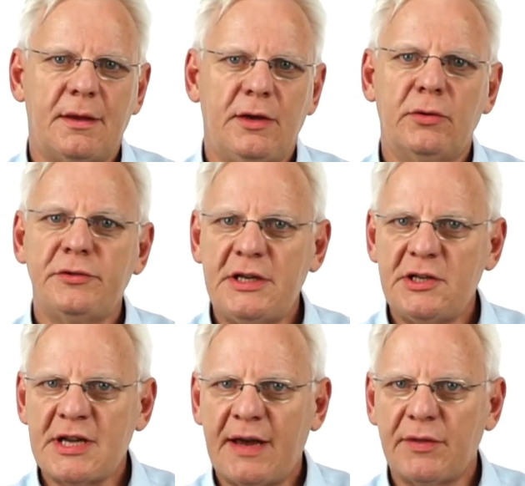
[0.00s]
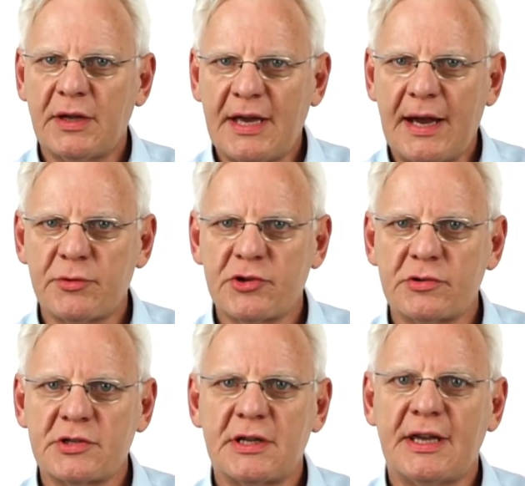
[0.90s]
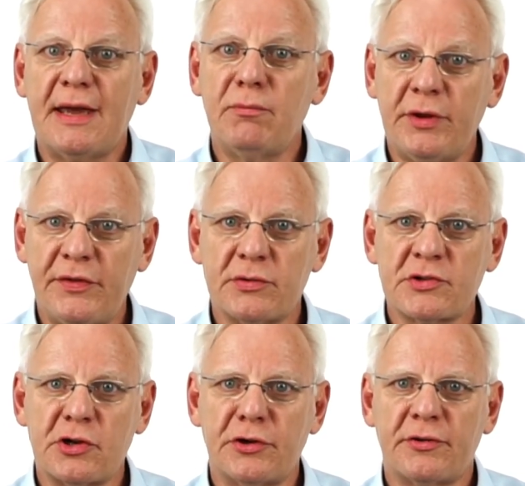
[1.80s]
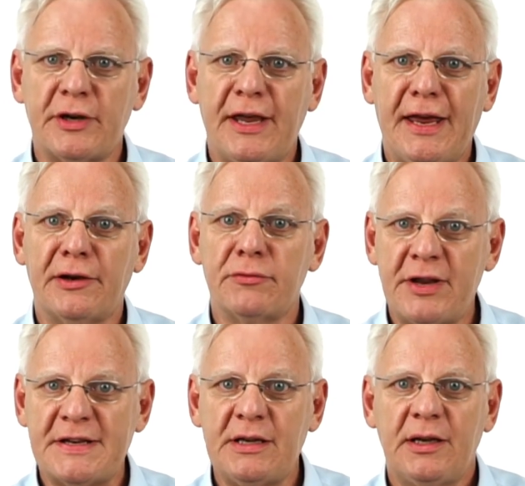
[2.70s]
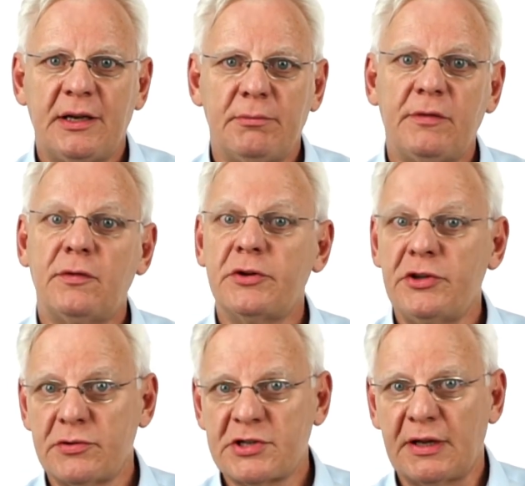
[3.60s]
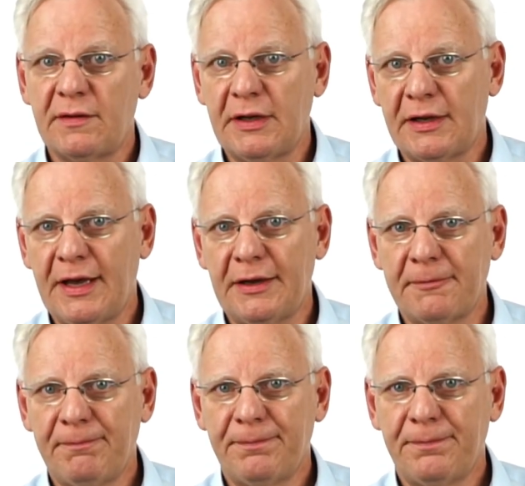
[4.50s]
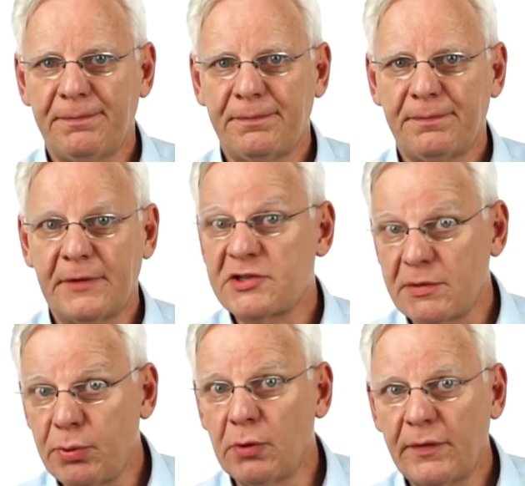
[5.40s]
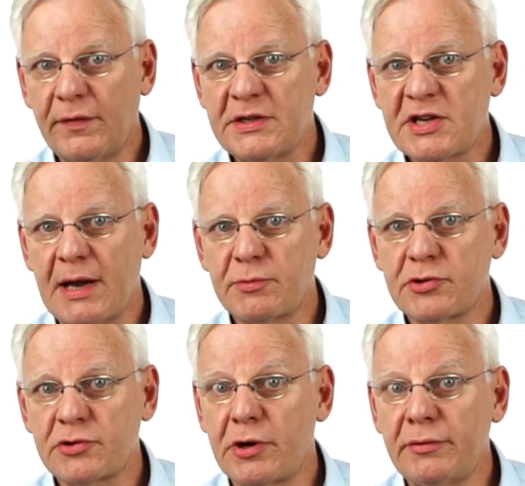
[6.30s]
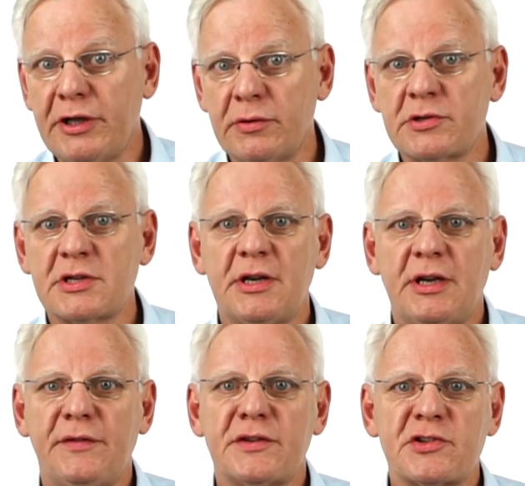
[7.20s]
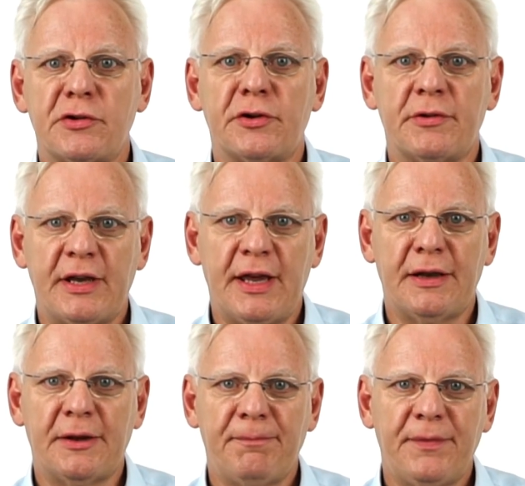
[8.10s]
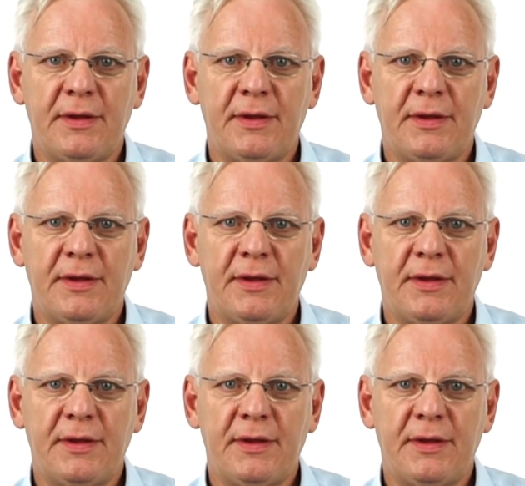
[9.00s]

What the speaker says: You'll need to have the capsules that came with your Zonda inhaler ready before using the inhaler. It's important that these capsules are only used in the Zonda inhaler.